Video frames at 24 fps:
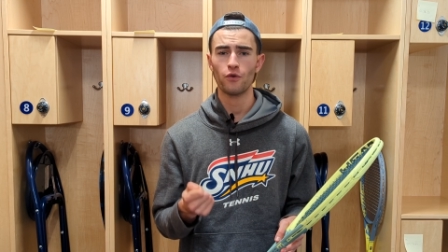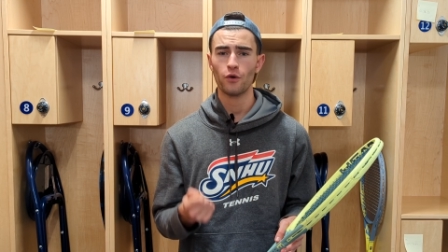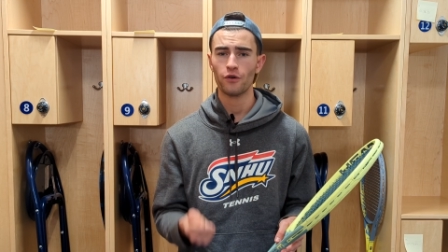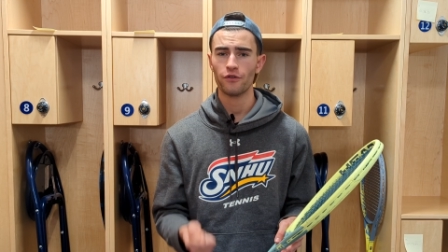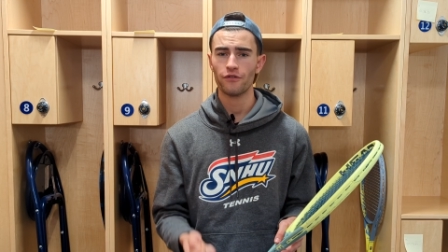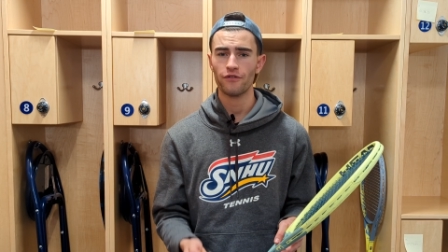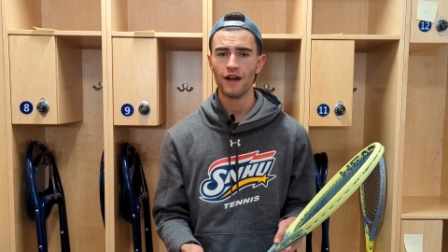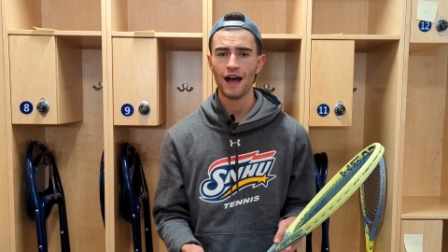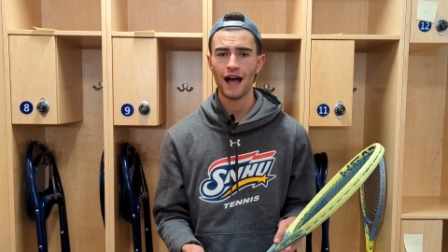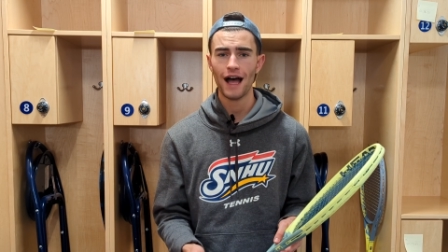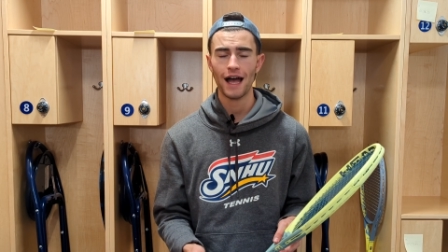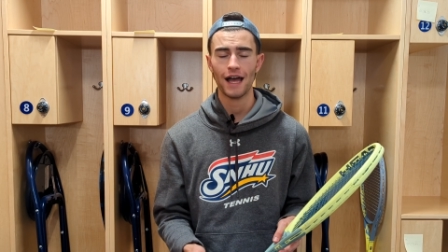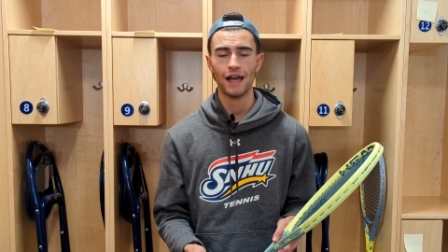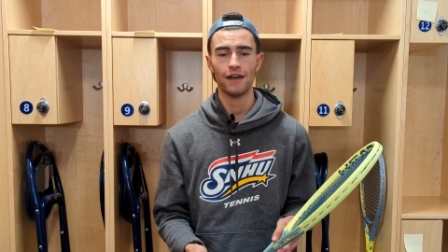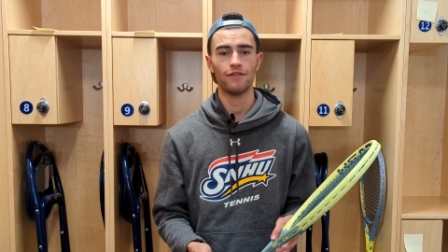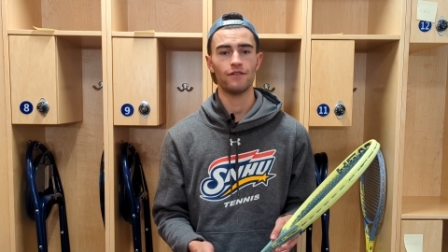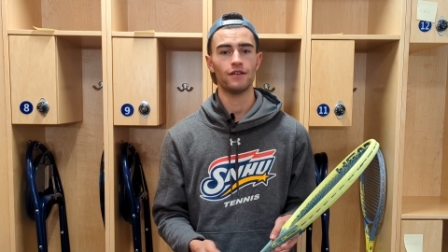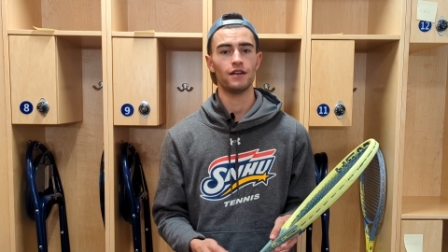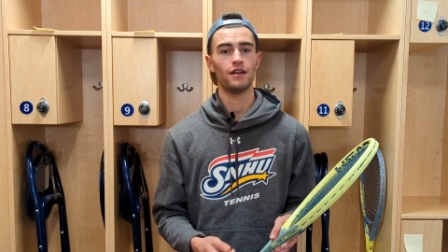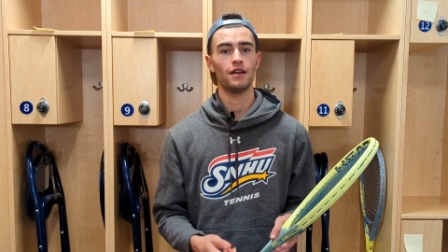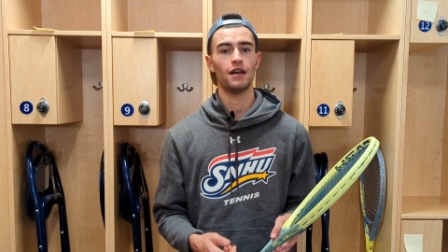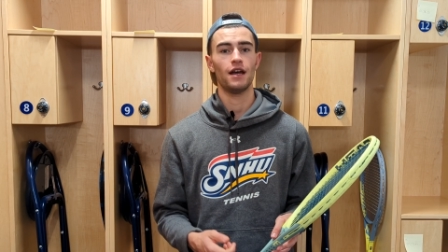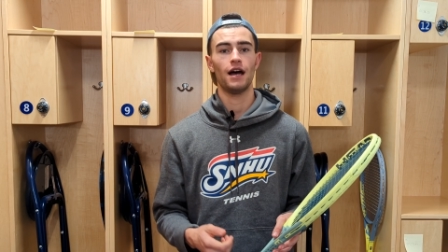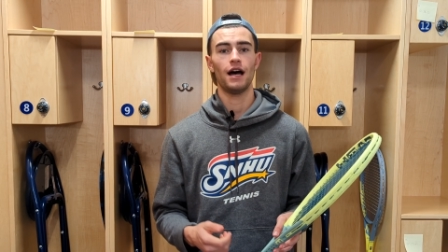4.5,
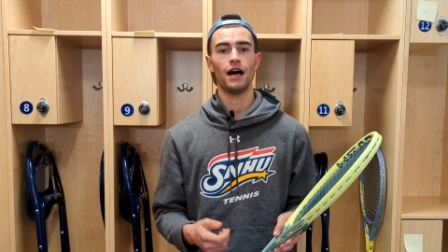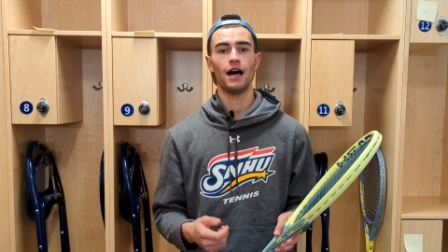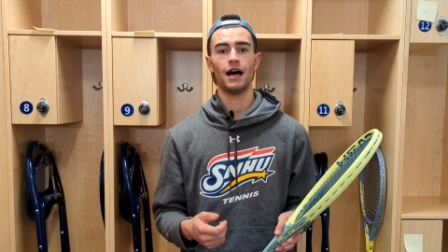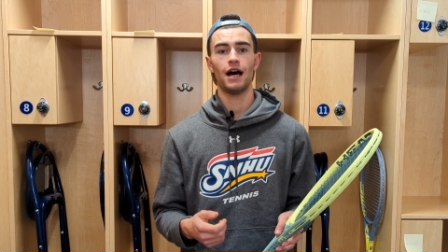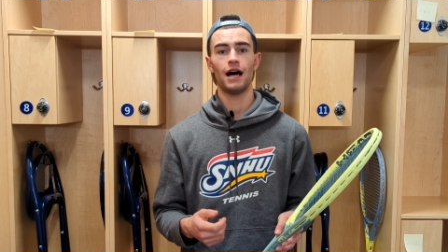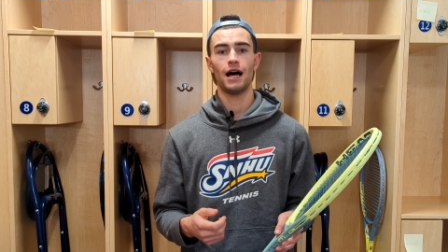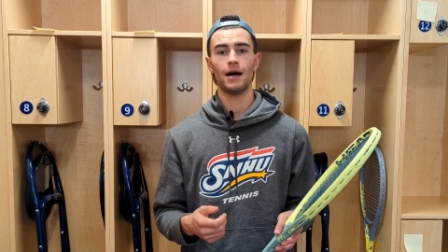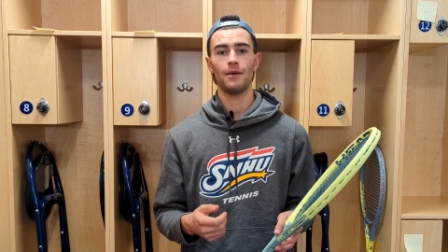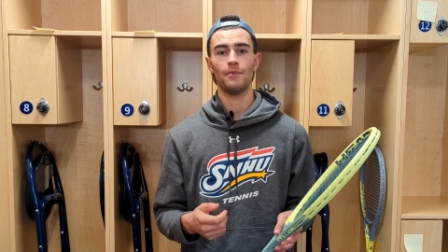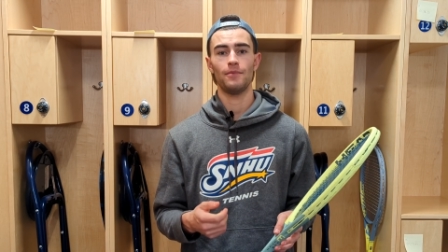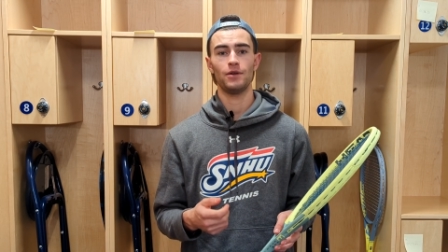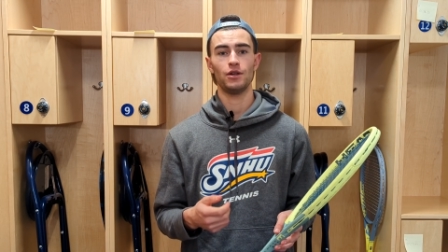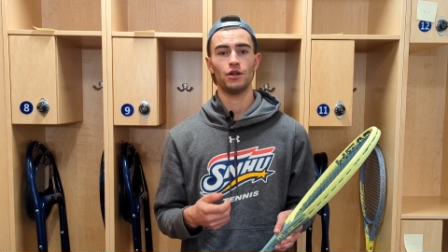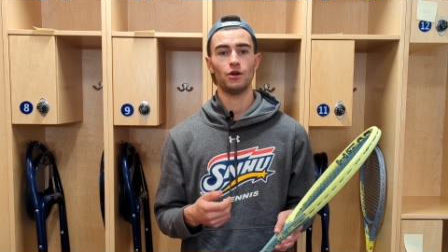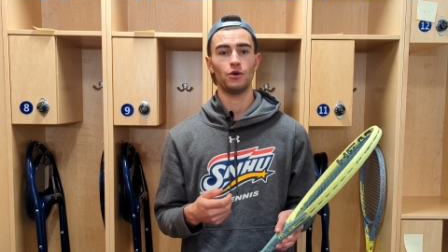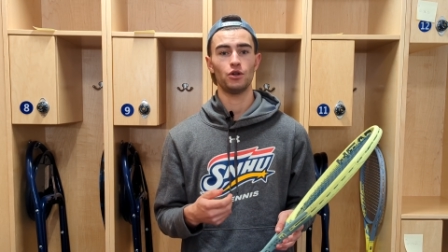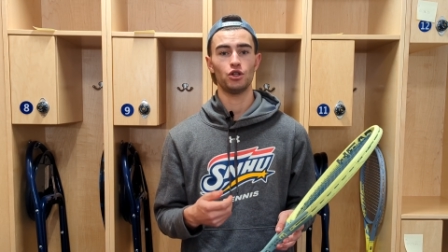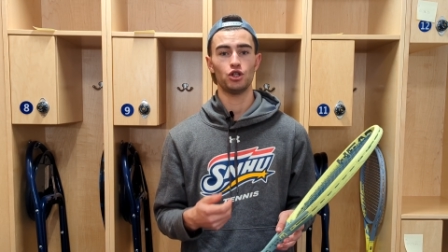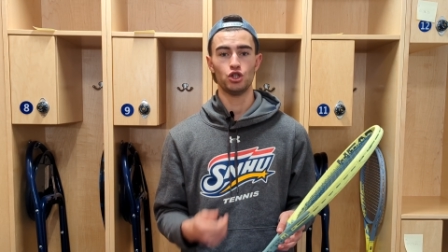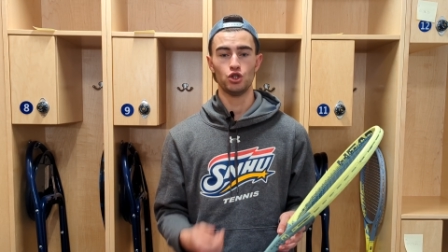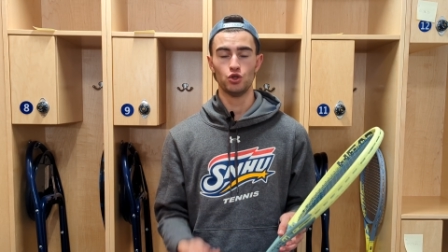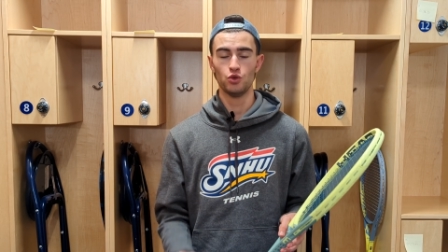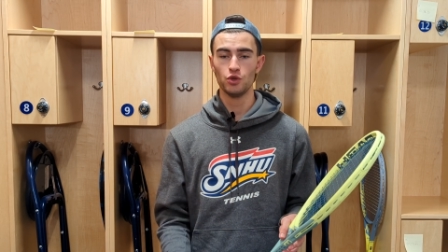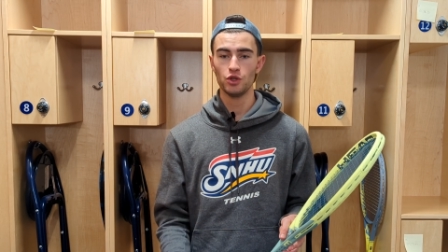
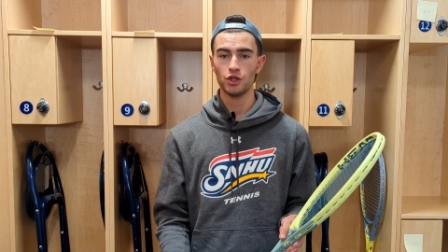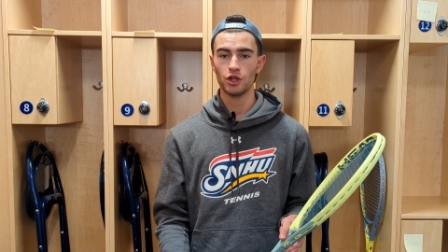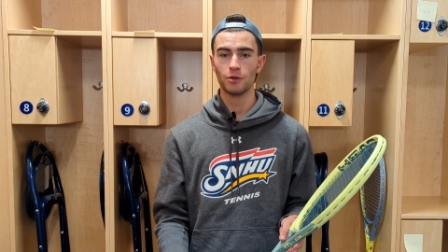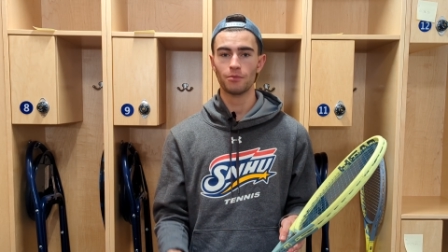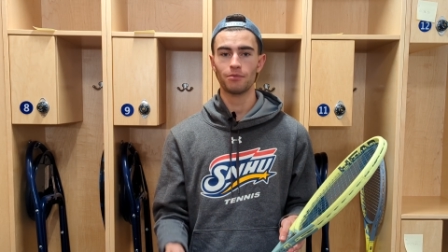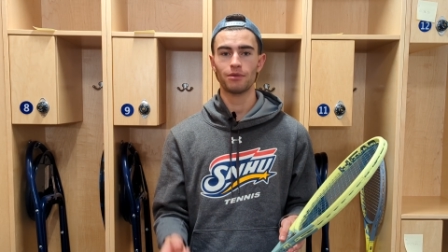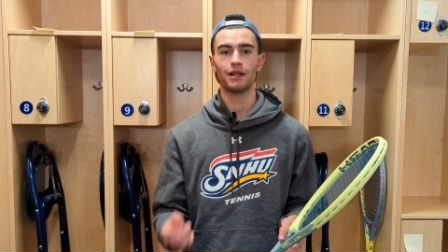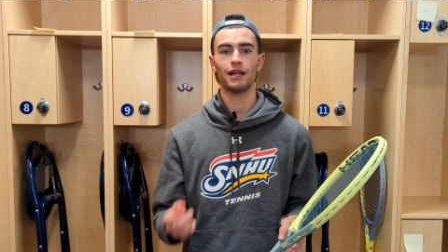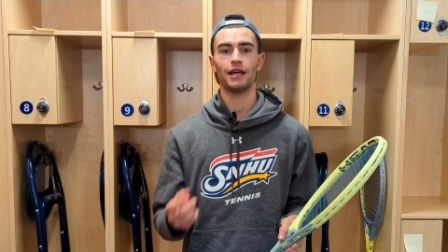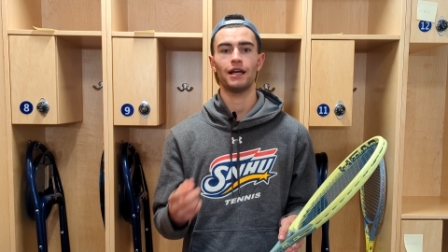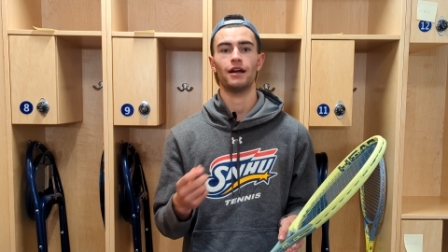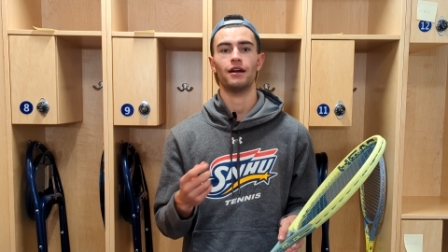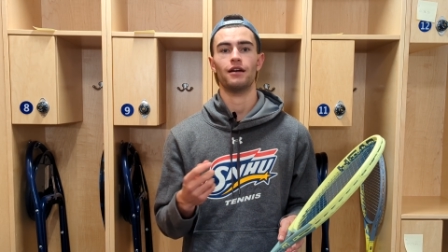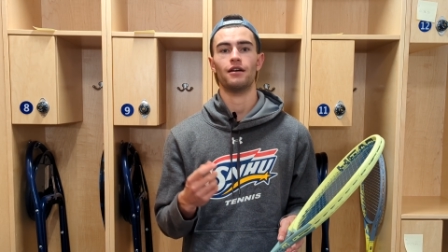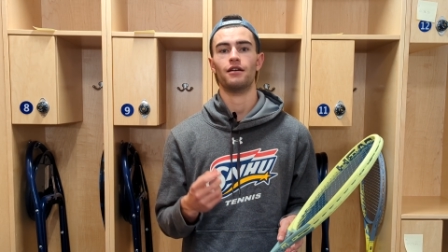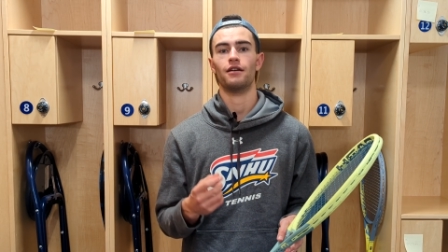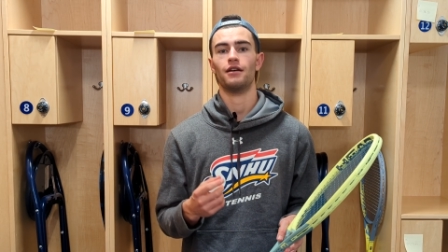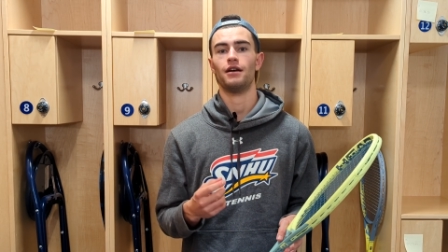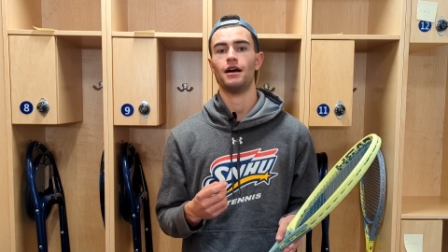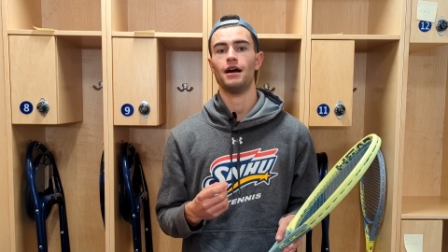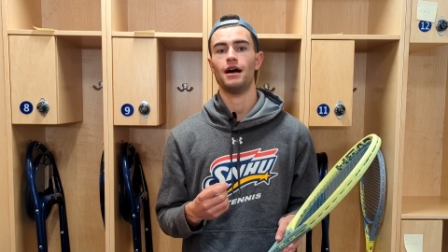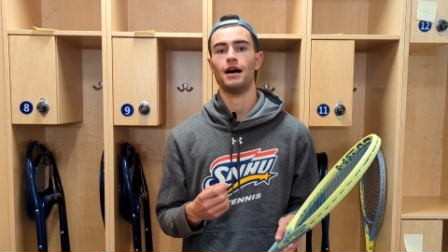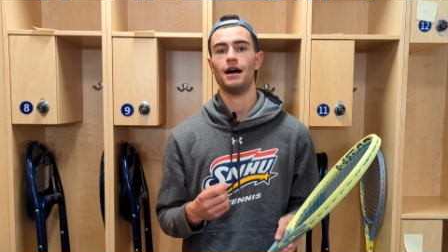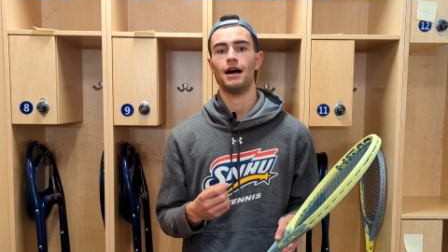a junior
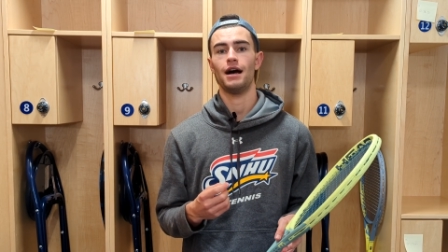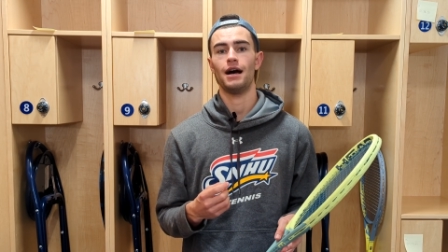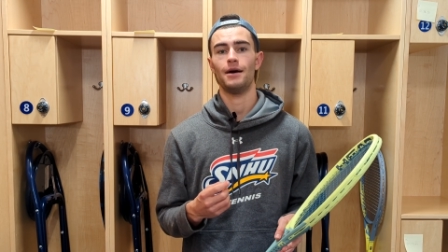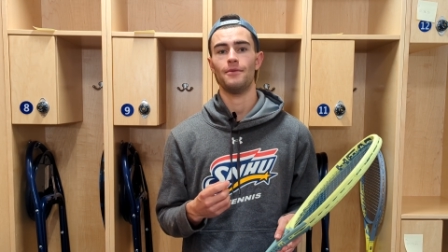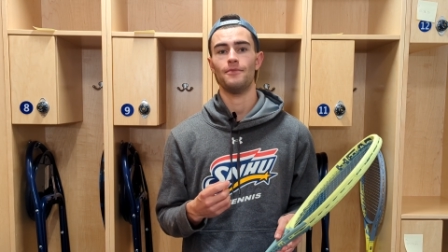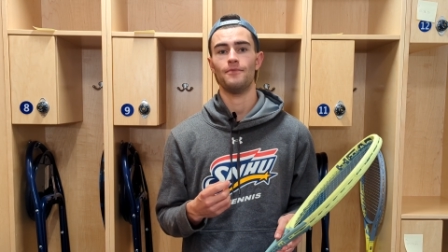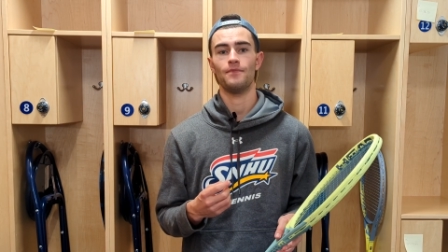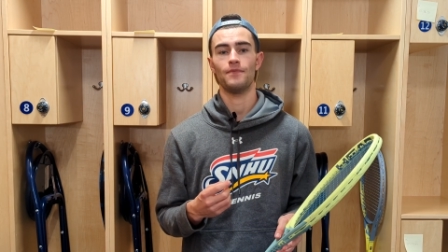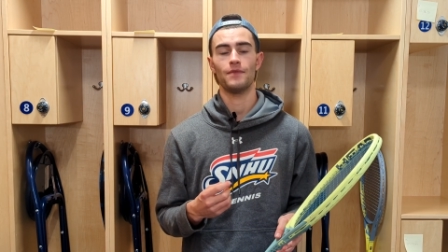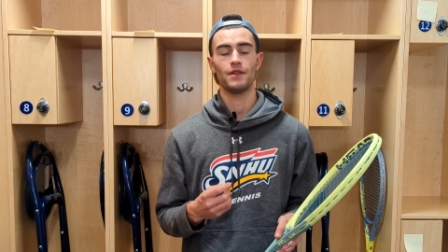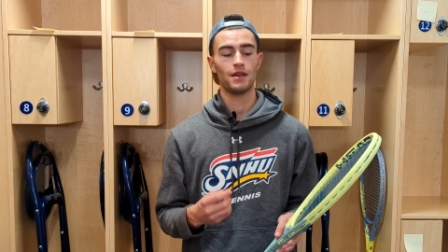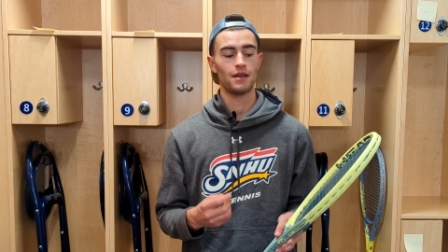player,